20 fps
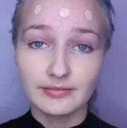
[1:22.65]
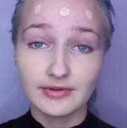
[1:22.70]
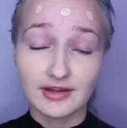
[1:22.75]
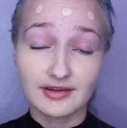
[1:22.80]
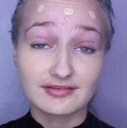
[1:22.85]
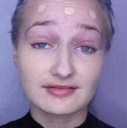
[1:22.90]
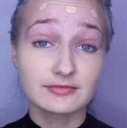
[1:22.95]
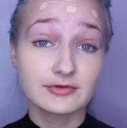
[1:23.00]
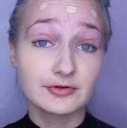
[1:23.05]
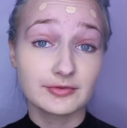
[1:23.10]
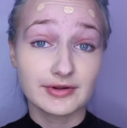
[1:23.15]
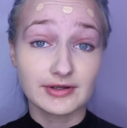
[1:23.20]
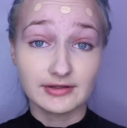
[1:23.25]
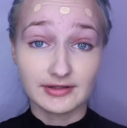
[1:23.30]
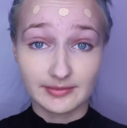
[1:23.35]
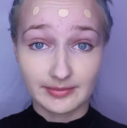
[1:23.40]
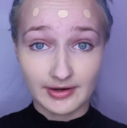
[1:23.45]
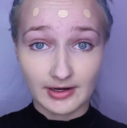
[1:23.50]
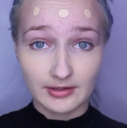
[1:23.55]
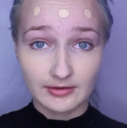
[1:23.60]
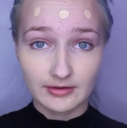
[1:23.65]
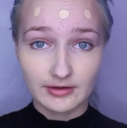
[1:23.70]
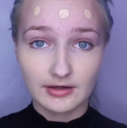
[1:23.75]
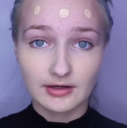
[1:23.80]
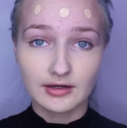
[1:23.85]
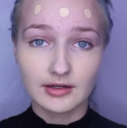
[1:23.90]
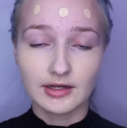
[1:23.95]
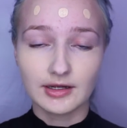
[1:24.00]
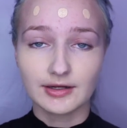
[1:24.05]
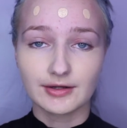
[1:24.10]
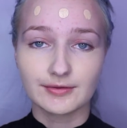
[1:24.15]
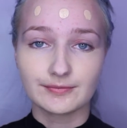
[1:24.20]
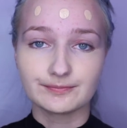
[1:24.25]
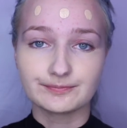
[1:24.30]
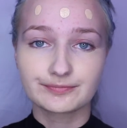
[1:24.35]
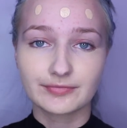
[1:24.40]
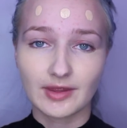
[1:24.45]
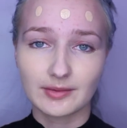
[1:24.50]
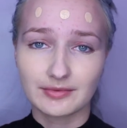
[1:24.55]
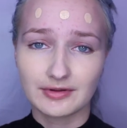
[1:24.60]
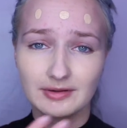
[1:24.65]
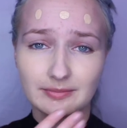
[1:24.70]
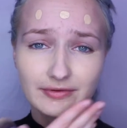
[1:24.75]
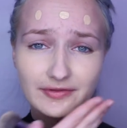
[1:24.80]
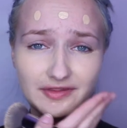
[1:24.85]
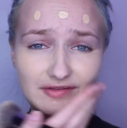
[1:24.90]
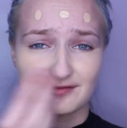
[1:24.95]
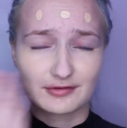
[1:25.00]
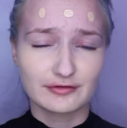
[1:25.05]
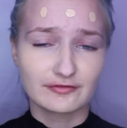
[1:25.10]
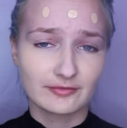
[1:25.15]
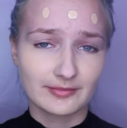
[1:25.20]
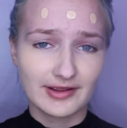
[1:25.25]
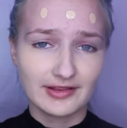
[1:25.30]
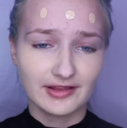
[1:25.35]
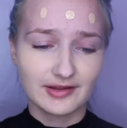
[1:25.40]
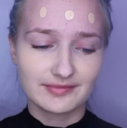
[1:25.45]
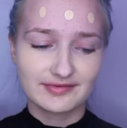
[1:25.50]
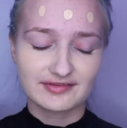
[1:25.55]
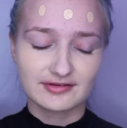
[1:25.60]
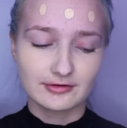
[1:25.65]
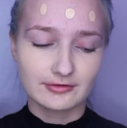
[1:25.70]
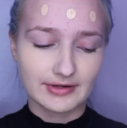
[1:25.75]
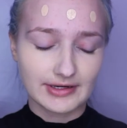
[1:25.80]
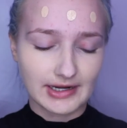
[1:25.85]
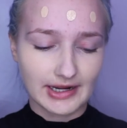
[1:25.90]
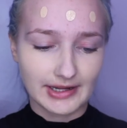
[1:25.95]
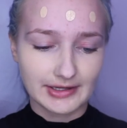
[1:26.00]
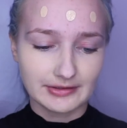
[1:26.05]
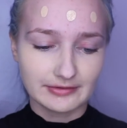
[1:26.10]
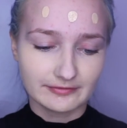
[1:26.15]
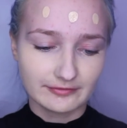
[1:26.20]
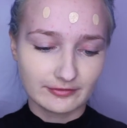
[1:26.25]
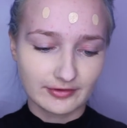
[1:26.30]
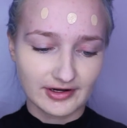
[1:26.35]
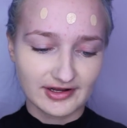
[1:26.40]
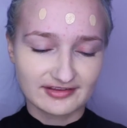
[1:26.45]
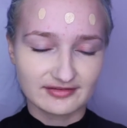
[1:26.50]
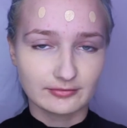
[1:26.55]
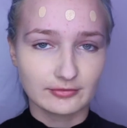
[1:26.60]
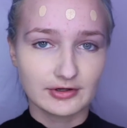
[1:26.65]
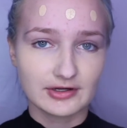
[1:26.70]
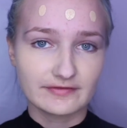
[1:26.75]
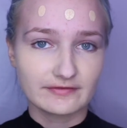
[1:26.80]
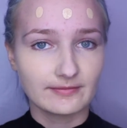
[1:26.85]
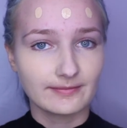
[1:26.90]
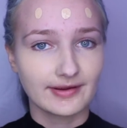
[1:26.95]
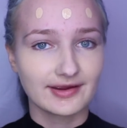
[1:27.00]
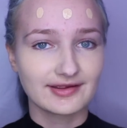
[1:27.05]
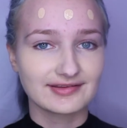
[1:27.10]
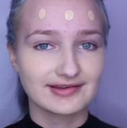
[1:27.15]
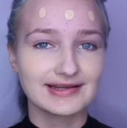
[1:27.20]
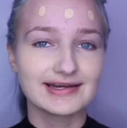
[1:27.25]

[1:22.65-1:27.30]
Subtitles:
Because I'm doing a lip color, I'm going to put this over my lips so it kind of creates a more even base.